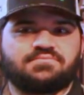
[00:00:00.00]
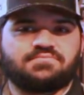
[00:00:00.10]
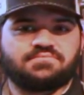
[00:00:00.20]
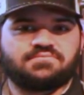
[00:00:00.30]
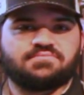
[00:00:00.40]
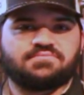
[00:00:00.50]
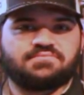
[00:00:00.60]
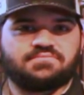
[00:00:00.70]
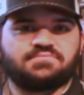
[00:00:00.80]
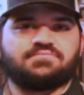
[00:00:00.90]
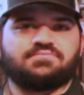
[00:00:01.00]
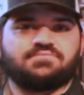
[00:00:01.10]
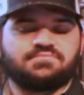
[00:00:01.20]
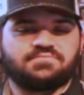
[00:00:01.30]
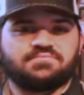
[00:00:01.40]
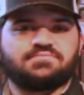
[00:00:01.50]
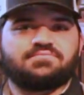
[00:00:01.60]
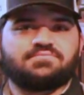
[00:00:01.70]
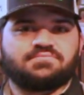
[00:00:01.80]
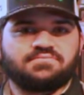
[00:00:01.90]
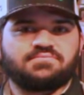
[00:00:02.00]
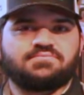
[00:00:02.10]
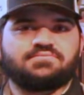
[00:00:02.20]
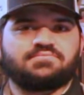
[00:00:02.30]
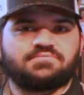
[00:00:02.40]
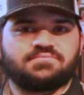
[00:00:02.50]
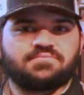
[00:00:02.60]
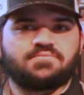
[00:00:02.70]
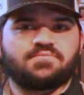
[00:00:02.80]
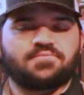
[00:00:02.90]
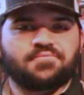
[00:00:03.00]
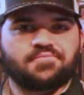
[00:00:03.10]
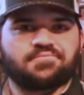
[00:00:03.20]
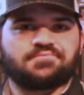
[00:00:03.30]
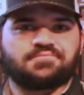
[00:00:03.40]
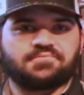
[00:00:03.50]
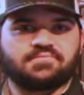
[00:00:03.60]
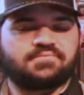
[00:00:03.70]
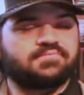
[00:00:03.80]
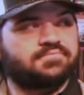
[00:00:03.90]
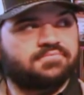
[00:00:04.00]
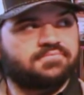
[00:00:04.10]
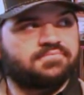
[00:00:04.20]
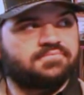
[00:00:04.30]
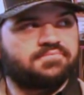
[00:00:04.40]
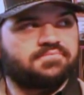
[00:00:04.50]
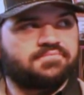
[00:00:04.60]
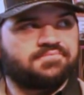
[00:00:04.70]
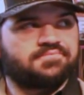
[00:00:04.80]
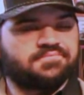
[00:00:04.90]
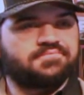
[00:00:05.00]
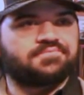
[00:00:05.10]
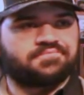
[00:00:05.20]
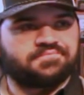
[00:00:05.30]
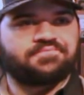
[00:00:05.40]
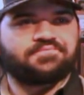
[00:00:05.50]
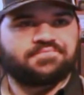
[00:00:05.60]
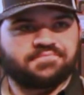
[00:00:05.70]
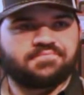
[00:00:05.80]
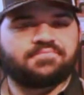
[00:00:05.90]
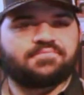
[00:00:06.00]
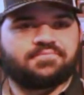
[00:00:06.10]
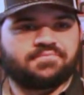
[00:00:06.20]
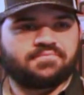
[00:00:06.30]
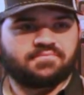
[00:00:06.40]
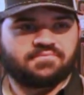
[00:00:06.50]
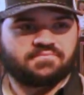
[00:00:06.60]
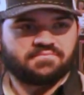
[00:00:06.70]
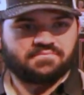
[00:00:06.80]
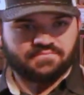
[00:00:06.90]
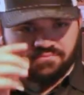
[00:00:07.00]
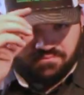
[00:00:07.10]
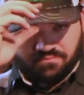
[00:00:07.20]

This person isn't speaking.